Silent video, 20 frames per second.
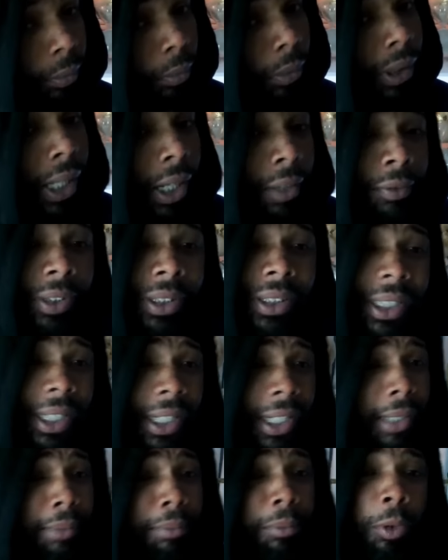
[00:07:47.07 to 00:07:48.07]
Whatever
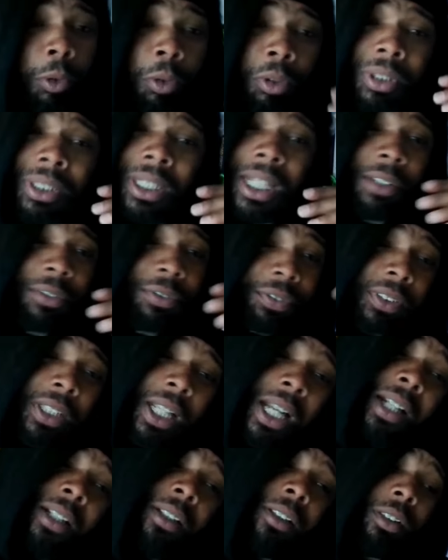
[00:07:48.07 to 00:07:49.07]
time on that
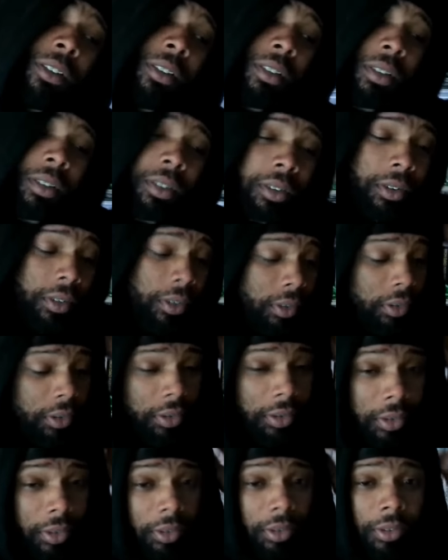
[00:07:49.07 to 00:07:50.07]
flyer,
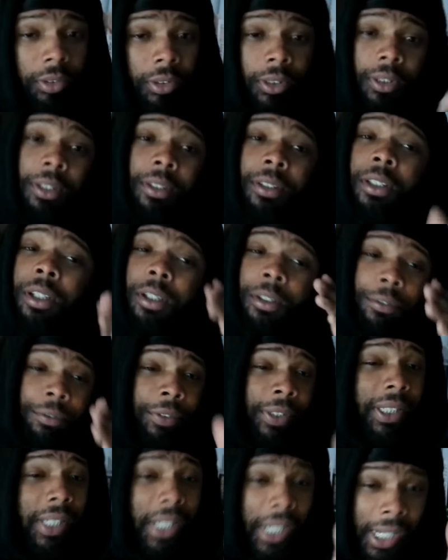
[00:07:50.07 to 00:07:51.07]
the
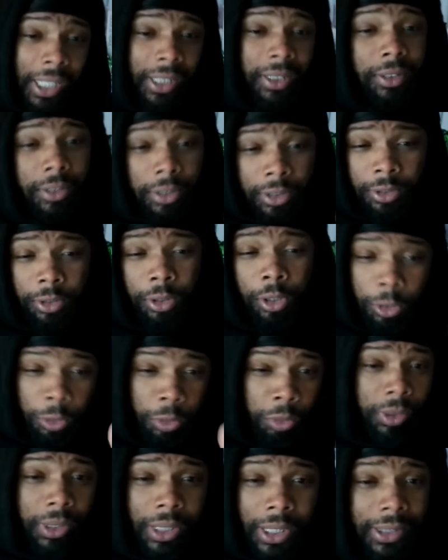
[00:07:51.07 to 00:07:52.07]
event has to start
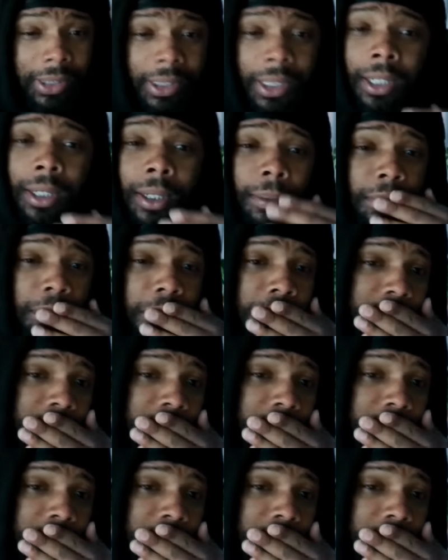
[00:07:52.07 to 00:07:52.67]
on that time.